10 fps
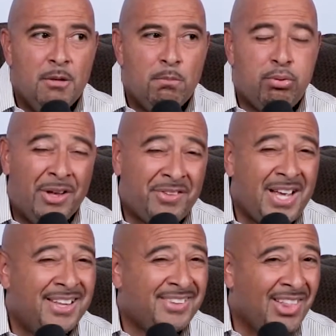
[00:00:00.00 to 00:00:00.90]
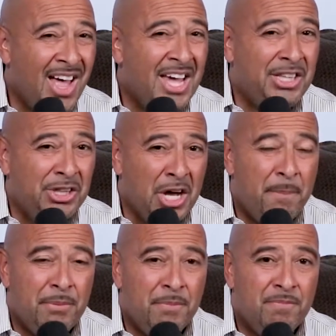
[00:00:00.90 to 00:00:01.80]
Prescott's lined
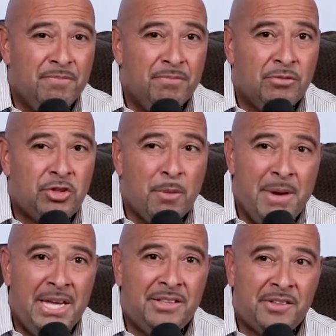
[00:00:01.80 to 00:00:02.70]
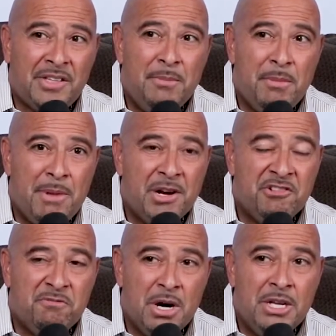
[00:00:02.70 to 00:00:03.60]
up to make the same amount
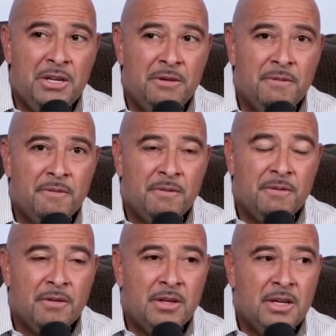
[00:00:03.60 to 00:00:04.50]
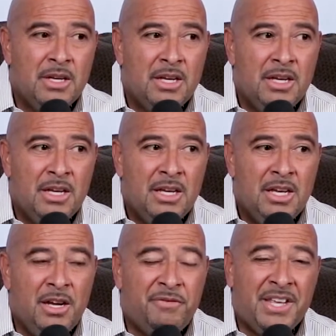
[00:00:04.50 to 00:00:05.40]
of money.
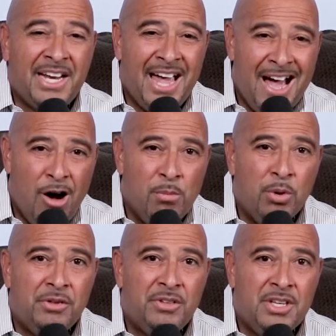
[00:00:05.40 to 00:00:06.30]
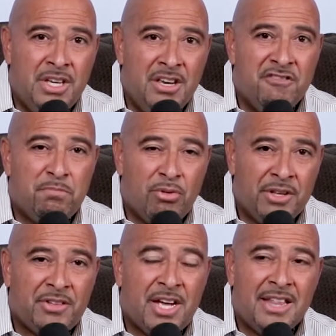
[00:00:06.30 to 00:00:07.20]
If the Cowboys give
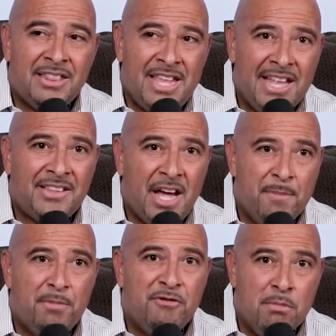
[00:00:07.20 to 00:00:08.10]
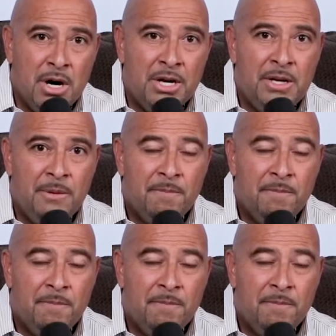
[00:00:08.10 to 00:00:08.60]
Prescott that type of money,